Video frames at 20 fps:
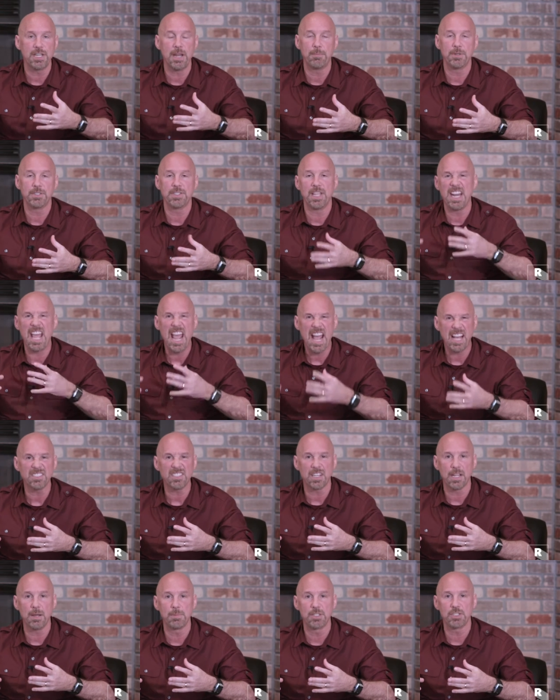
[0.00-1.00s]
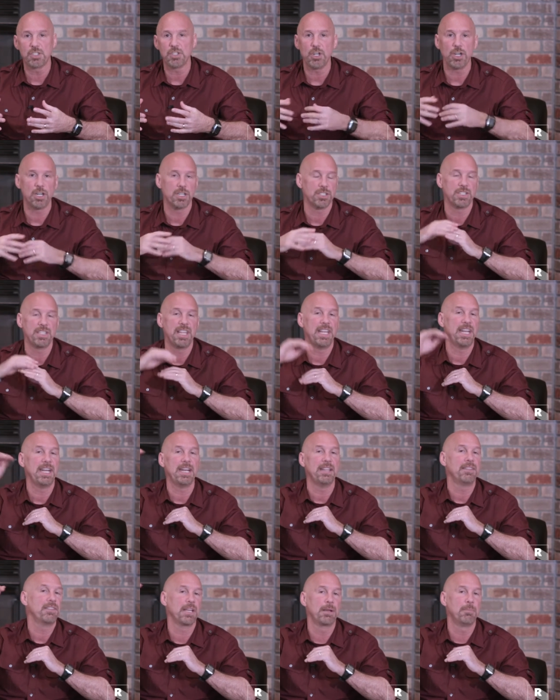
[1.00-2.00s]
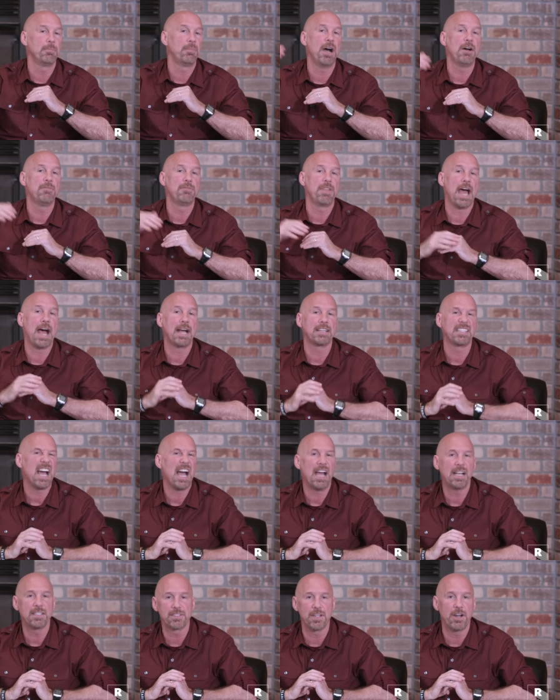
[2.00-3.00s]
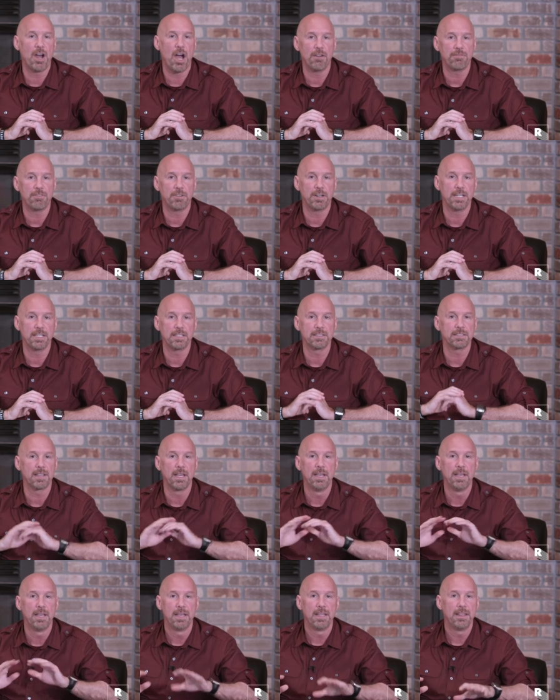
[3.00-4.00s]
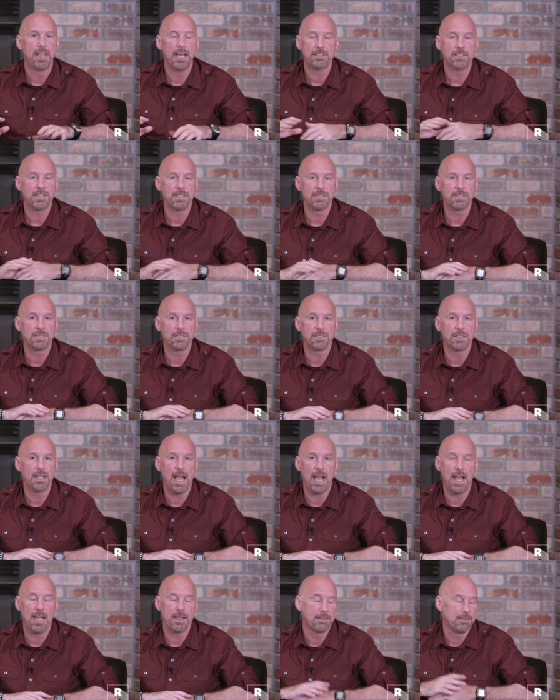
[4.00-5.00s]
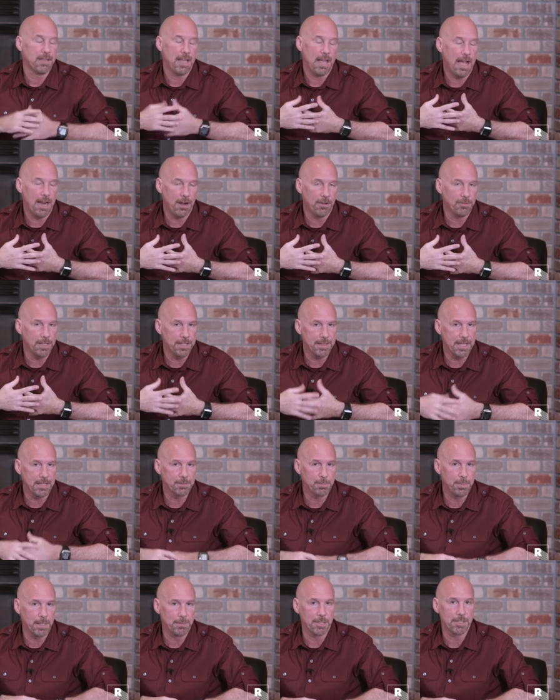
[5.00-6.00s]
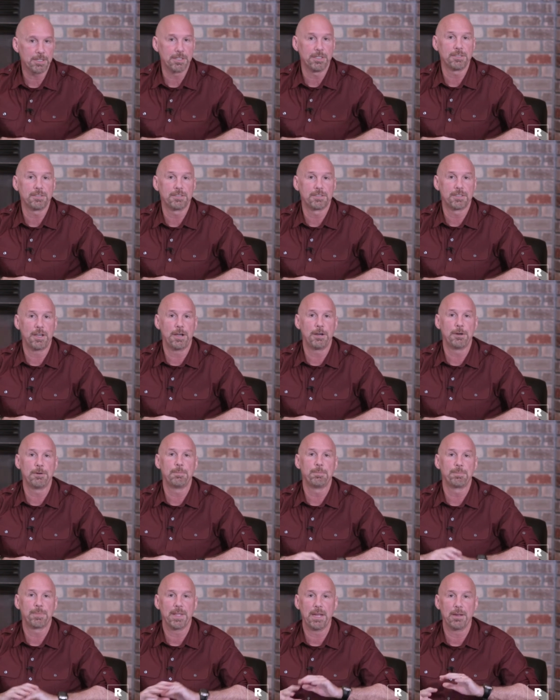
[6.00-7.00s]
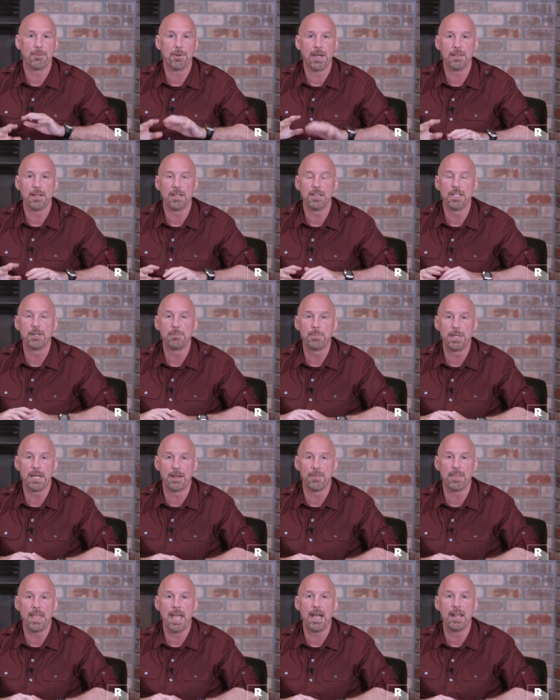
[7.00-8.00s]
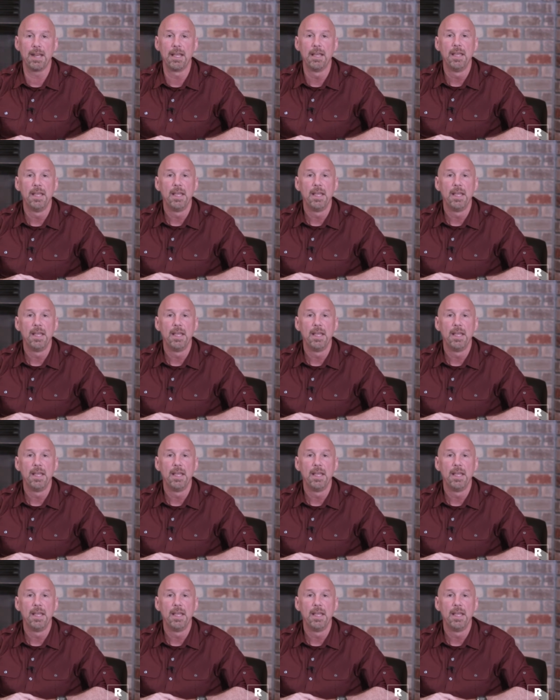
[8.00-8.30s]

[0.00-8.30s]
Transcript: 10% has to come to church, and then anything above that, tithes and offerings, that's just, I don't think that's biblical. So anyway, a little bit on that.